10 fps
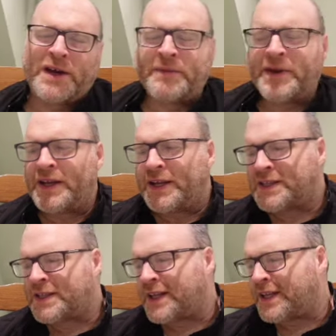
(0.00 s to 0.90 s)
I mean,
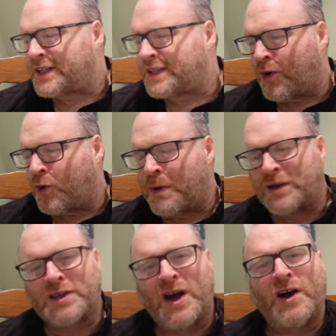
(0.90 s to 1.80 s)
it's this
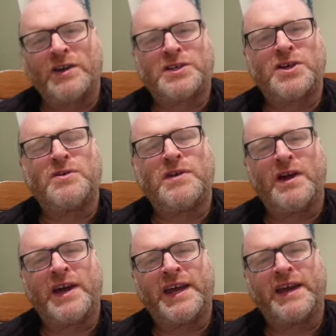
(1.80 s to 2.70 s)
almost
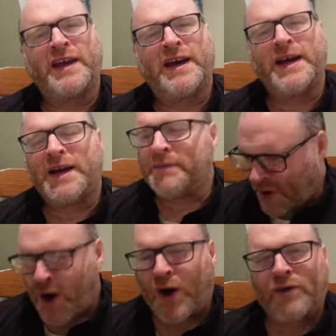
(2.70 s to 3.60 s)
cartoon-like
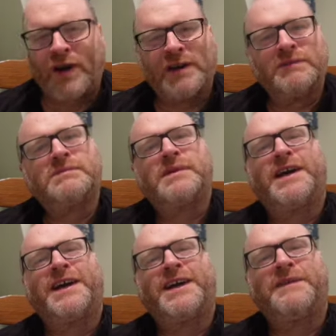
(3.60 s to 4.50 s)
horror
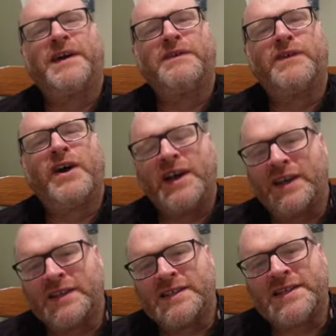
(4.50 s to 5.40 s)
and
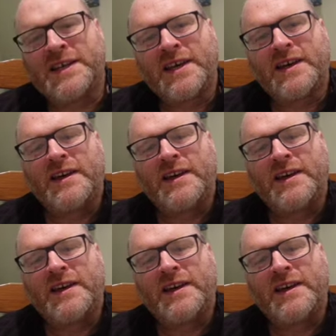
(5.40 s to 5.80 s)
violence.